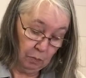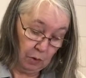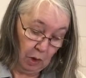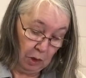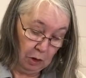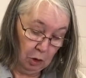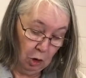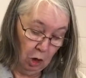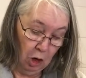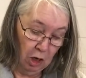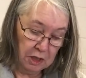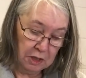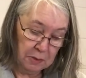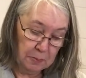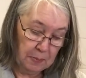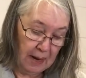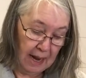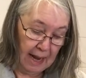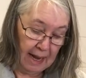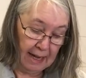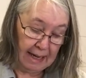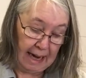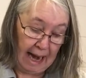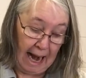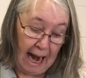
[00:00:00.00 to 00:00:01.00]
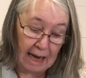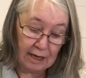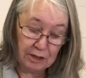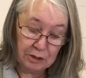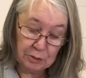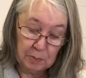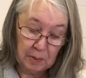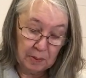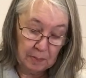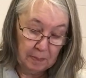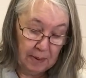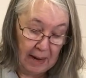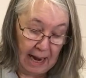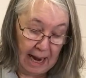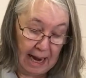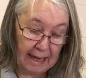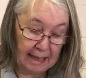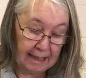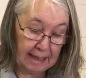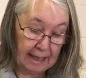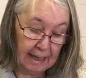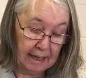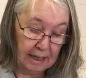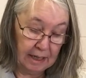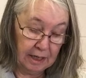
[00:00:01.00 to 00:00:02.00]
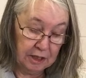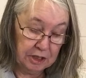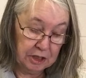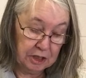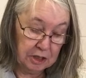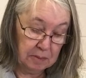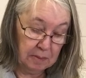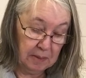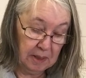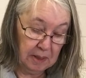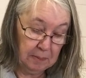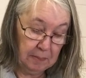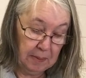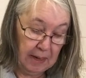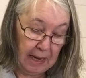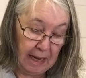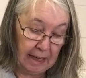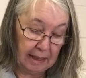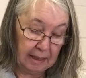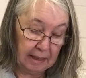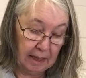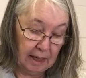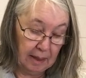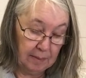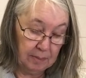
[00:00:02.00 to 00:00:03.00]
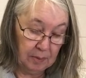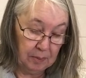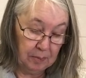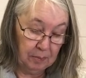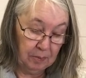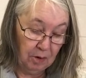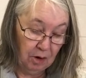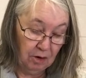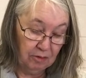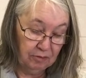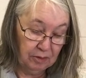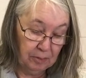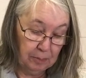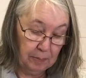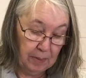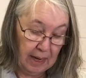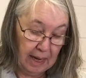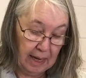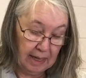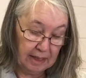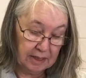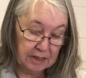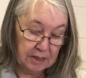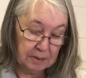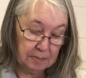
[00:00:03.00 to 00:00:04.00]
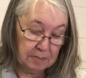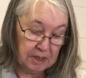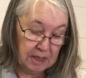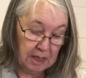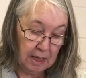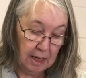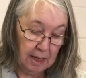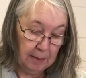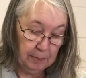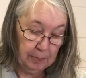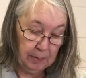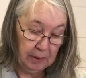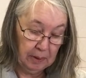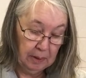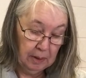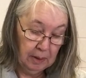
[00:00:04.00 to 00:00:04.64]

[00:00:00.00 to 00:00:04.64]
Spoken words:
gauze pad, aspirin pack, antihistamine pack, an ibuprofen pack, some tape,